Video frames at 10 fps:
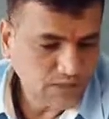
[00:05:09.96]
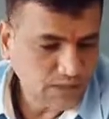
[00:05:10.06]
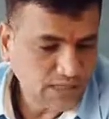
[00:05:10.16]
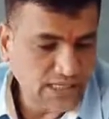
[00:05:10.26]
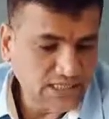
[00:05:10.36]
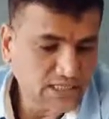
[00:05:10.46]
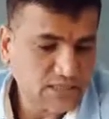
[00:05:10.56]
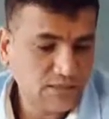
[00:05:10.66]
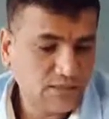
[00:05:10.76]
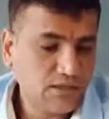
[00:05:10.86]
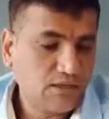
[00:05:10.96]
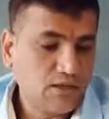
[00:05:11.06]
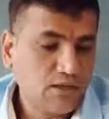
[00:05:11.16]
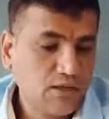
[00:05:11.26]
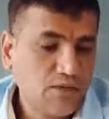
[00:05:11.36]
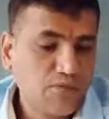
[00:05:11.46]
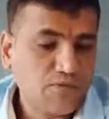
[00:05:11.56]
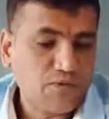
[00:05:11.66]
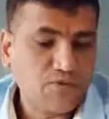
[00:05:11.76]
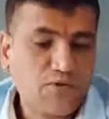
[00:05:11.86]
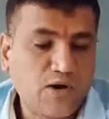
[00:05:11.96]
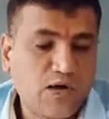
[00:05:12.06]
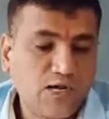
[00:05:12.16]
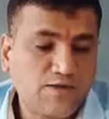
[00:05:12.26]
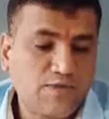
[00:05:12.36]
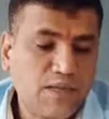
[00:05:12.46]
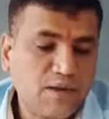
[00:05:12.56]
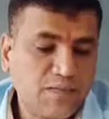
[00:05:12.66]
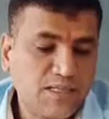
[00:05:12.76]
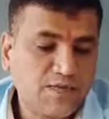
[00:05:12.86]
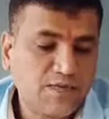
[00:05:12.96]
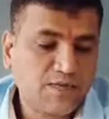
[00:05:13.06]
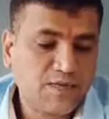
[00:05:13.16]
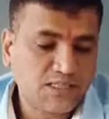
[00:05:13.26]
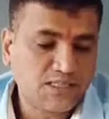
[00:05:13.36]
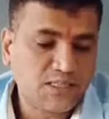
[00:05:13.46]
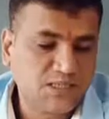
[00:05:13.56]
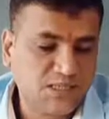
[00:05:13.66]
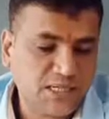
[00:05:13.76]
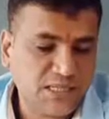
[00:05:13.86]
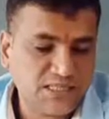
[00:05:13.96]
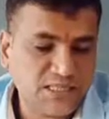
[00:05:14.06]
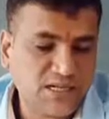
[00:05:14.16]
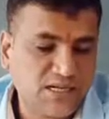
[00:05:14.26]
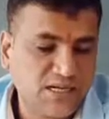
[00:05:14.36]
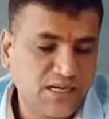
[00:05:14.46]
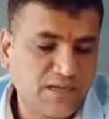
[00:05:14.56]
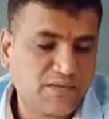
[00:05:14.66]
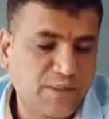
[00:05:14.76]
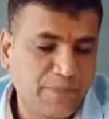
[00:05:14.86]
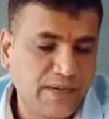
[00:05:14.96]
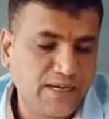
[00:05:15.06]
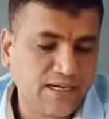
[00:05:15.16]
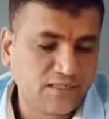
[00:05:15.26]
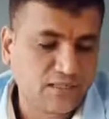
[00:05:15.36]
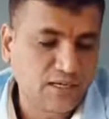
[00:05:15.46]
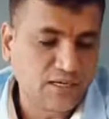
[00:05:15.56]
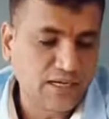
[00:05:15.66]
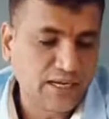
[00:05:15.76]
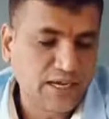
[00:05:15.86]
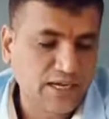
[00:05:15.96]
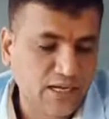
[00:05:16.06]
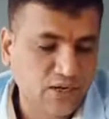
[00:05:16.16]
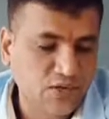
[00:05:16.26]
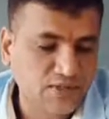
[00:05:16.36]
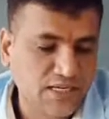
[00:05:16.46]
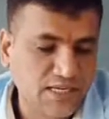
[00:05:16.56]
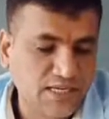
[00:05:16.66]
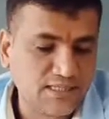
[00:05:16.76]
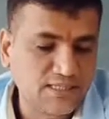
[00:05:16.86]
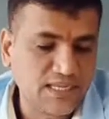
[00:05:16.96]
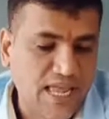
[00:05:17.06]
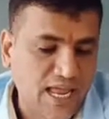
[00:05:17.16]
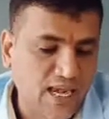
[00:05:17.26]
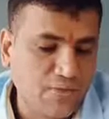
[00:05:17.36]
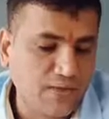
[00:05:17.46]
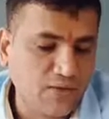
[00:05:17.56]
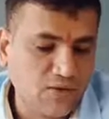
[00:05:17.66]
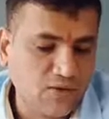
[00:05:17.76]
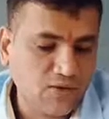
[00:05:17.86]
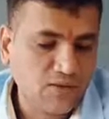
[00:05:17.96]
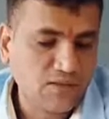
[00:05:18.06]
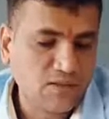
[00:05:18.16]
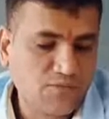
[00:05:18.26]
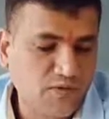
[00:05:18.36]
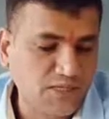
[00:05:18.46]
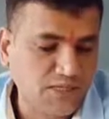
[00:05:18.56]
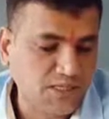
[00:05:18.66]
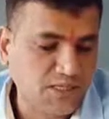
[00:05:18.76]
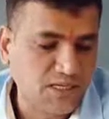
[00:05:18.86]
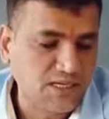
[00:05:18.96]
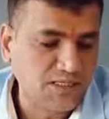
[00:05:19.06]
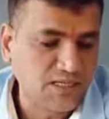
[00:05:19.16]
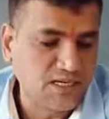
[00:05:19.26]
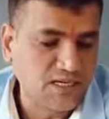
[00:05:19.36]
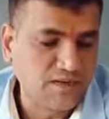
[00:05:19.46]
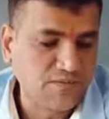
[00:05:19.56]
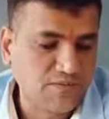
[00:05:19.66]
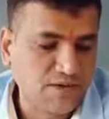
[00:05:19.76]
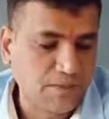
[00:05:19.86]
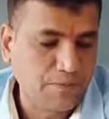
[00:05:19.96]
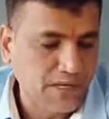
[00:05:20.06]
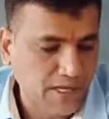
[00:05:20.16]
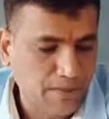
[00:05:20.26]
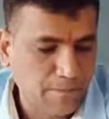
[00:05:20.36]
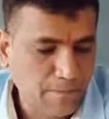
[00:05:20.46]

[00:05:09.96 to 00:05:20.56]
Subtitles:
Next, what will be the first 3 children if the parents are heterozygous albino? The first 3 children will be,